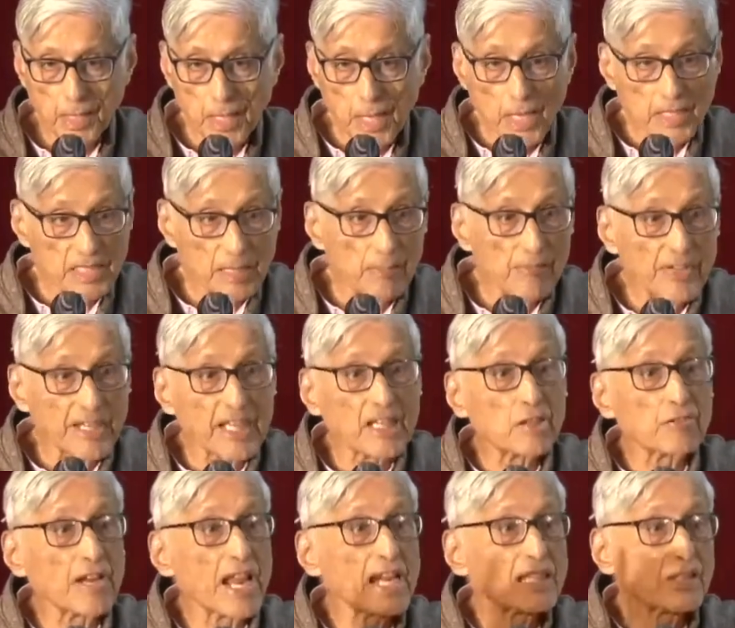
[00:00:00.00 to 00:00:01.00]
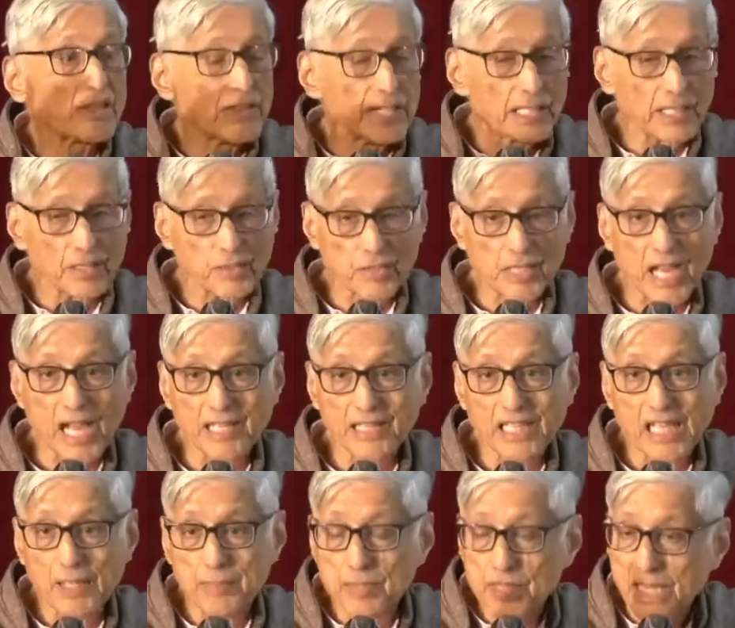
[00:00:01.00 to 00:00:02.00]
Some very great things.
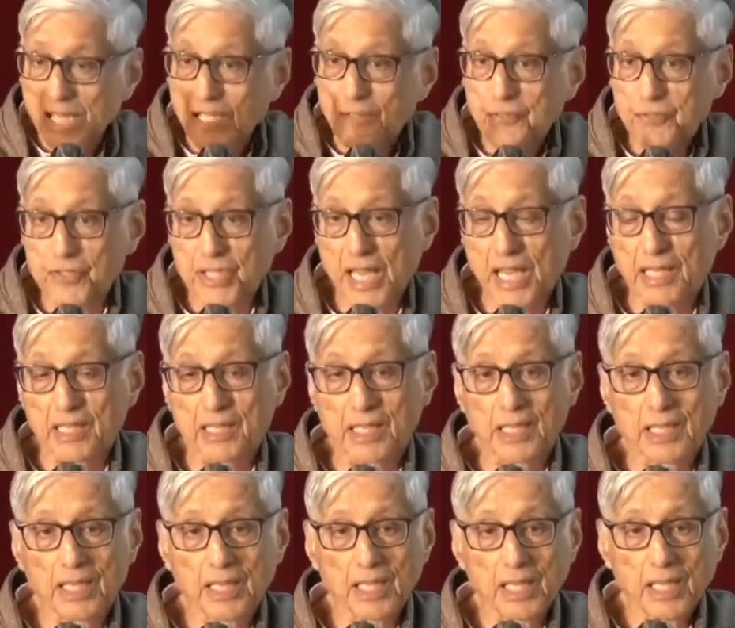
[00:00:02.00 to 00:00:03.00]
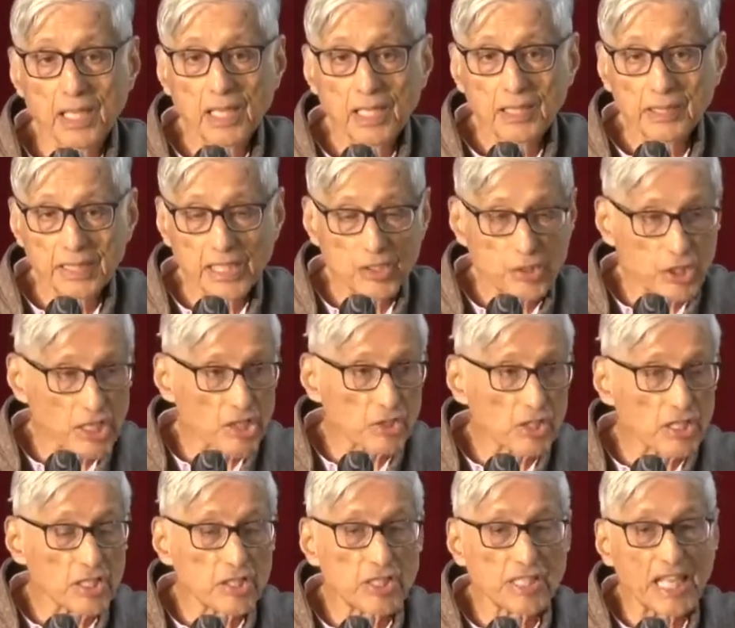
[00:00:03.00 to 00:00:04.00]
Gandhi himself said that
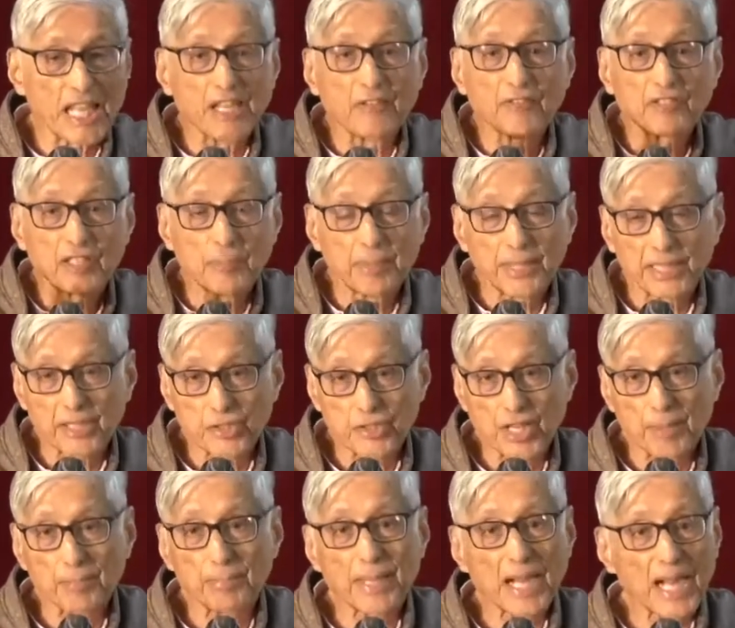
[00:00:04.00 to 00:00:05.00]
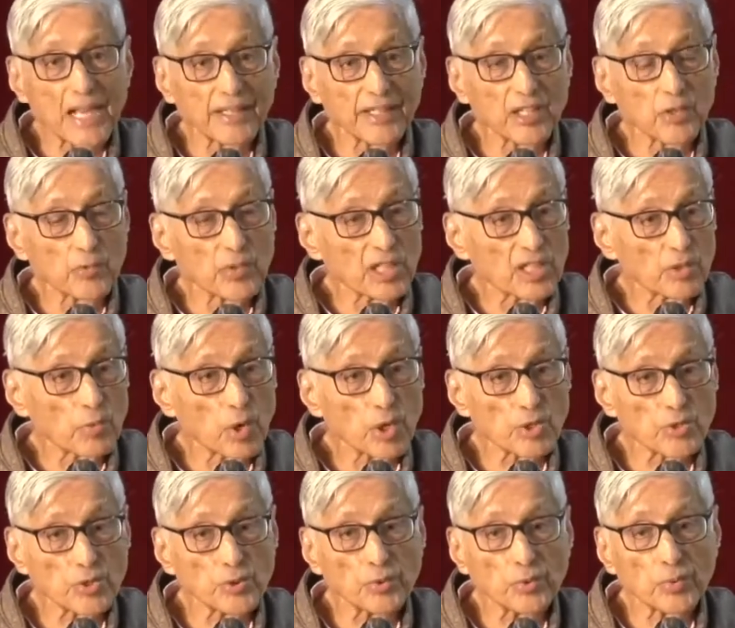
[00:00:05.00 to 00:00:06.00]
Churchill saved the British Empire in World War
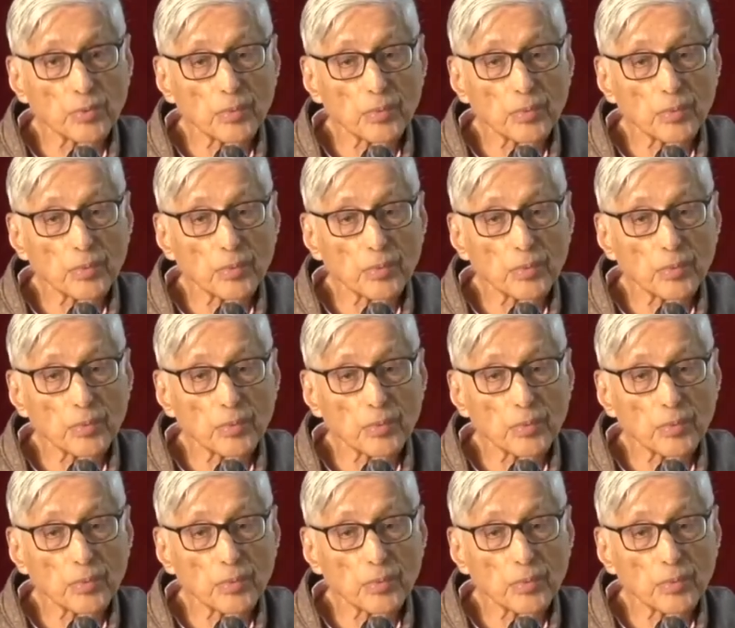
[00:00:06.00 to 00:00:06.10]
II.